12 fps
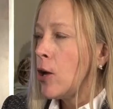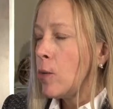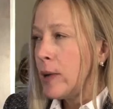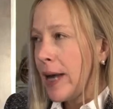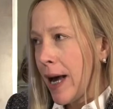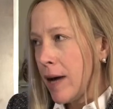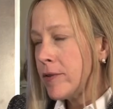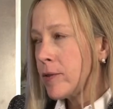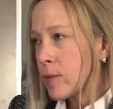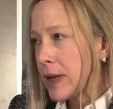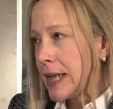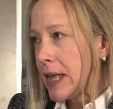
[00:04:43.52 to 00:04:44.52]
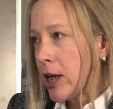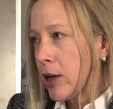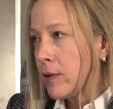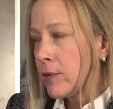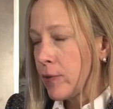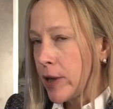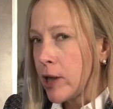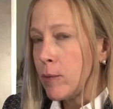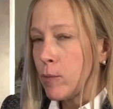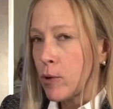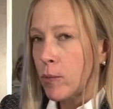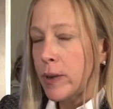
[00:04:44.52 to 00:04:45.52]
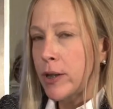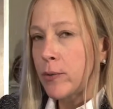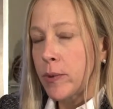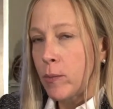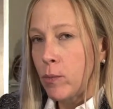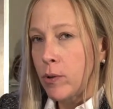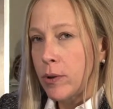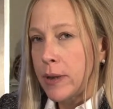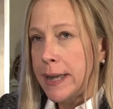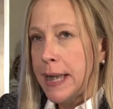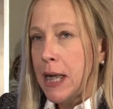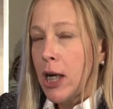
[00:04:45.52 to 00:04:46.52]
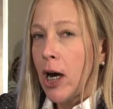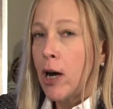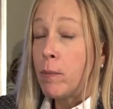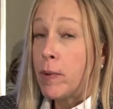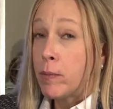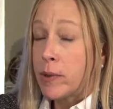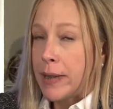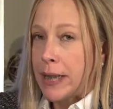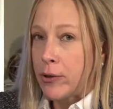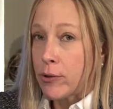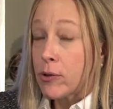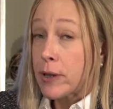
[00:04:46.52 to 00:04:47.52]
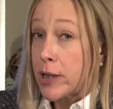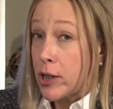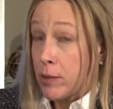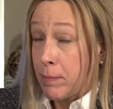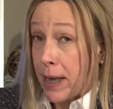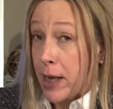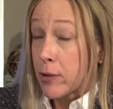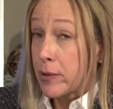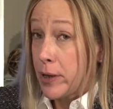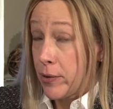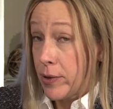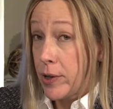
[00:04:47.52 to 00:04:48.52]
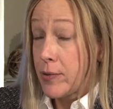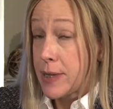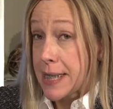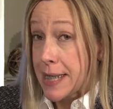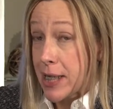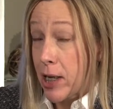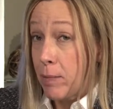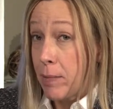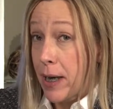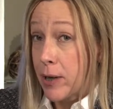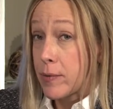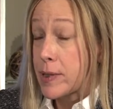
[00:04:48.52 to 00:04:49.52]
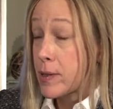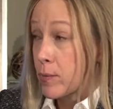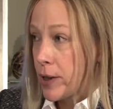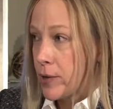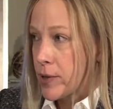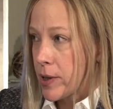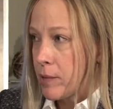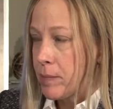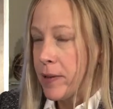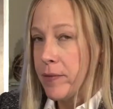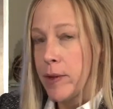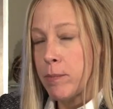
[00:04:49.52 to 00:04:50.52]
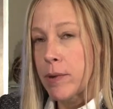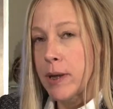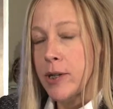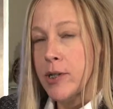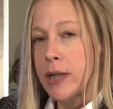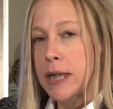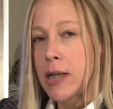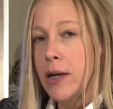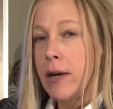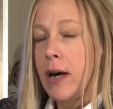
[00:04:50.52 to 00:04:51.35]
We haven't right now. If we get more wind, we would. We would either look into the battery. You can use the same batteries that we use on the PV project.